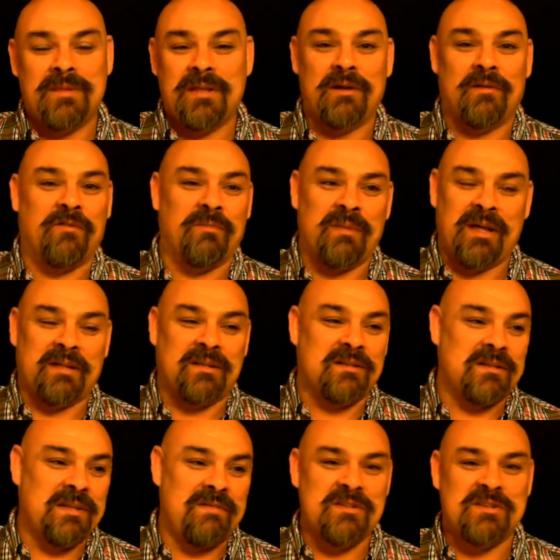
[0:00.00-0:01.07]
from like
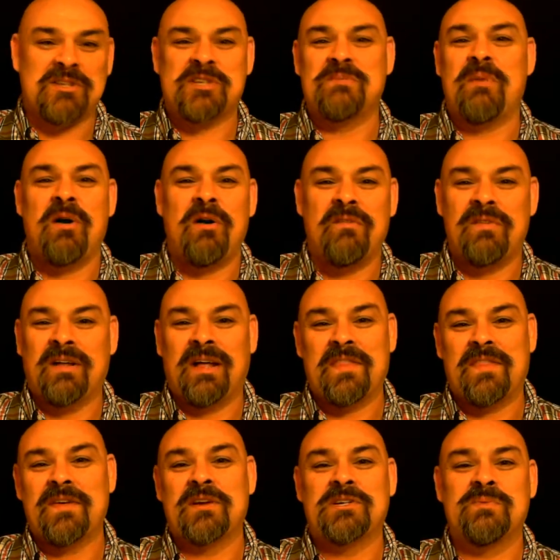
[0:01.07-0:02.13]
even Smallville. I think she